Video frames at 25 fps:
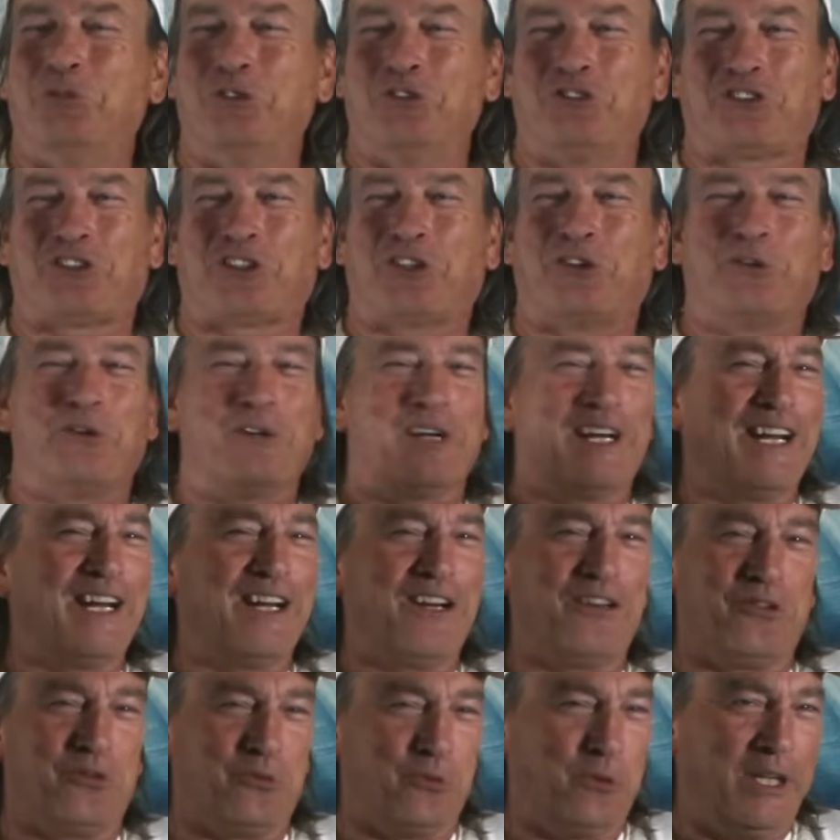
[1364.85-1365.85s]
was going
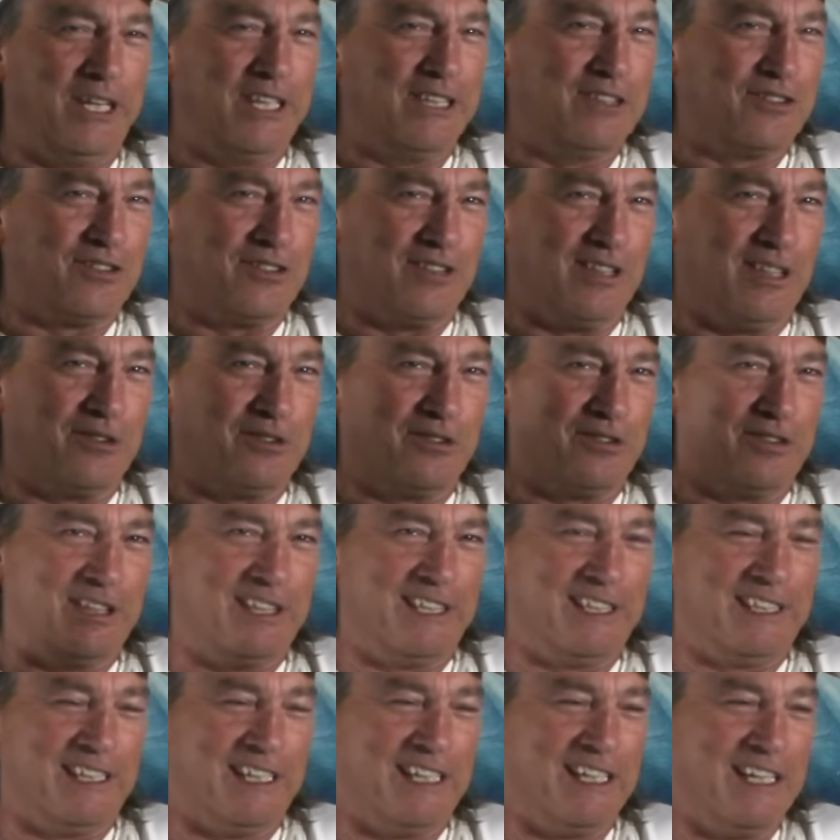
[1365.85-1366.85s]
on its way, it sounds
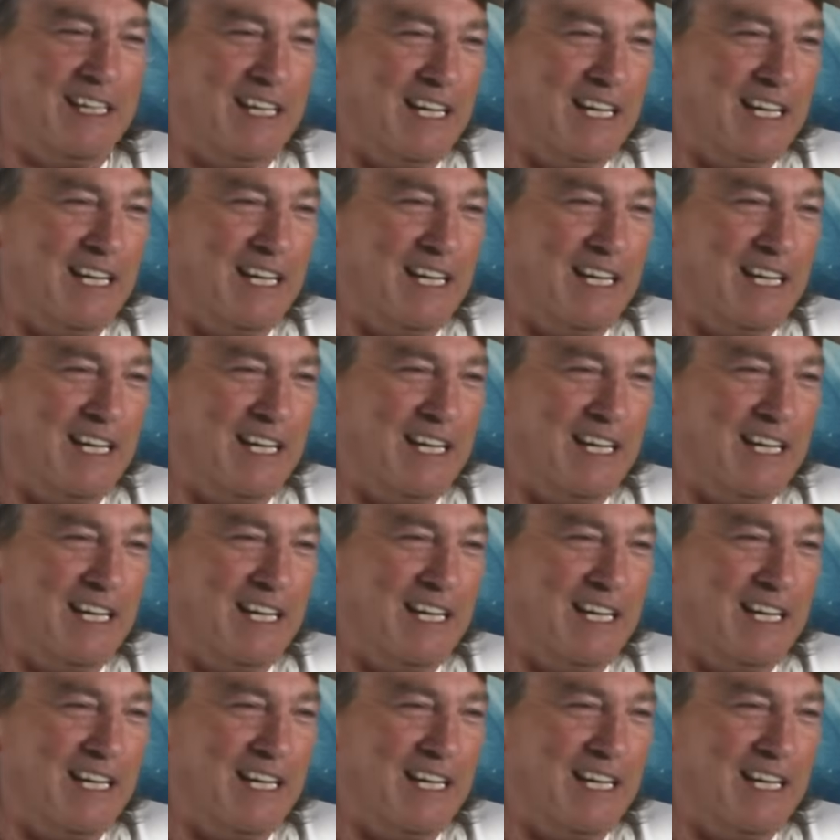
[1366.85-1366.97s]
like.